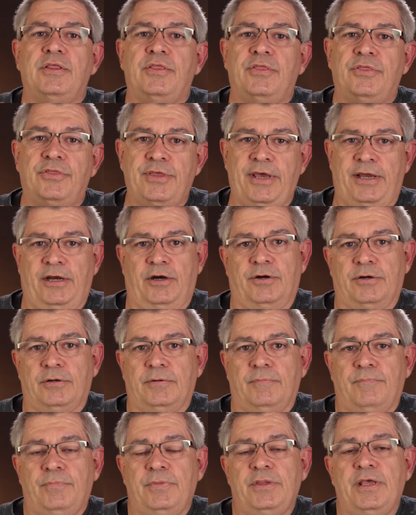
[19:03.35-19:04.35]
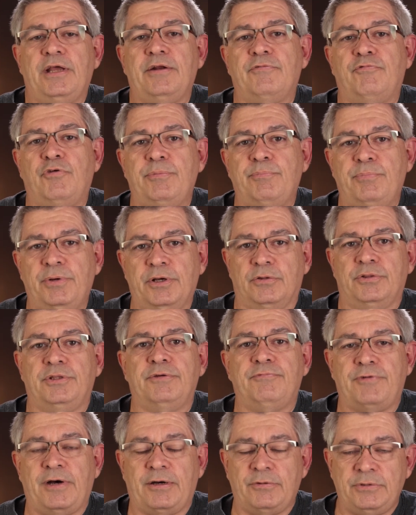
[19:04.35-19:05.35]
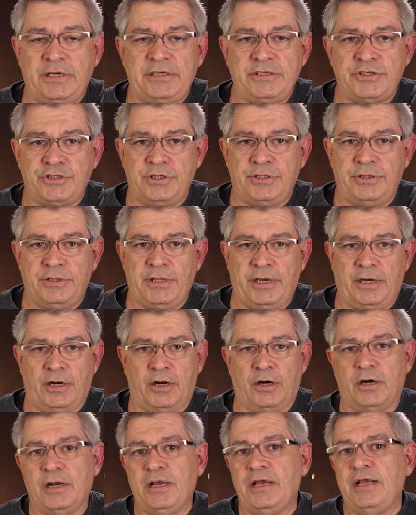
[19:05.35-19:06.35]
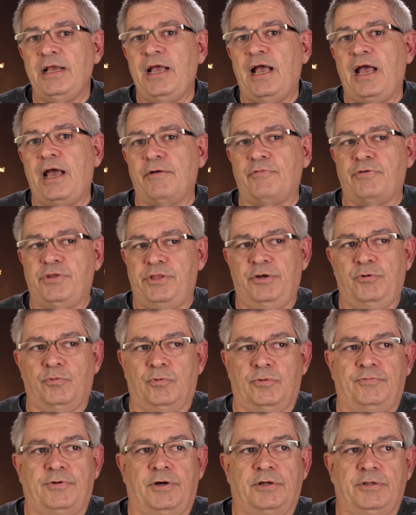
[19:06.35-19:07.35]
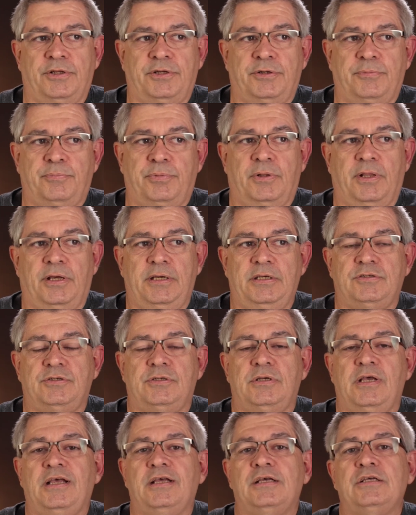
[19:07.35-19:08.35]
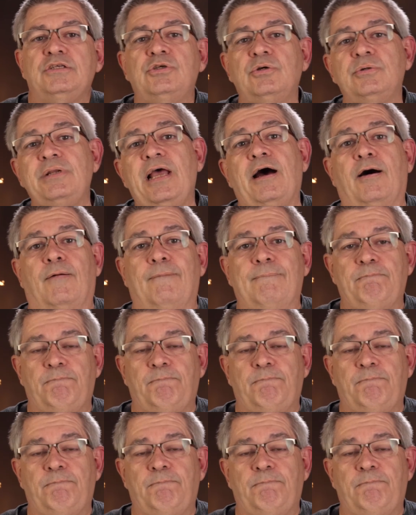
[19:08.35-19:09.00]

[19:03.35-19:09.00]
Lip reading: there. And if we build the foundation there, everything will fall into place. So now,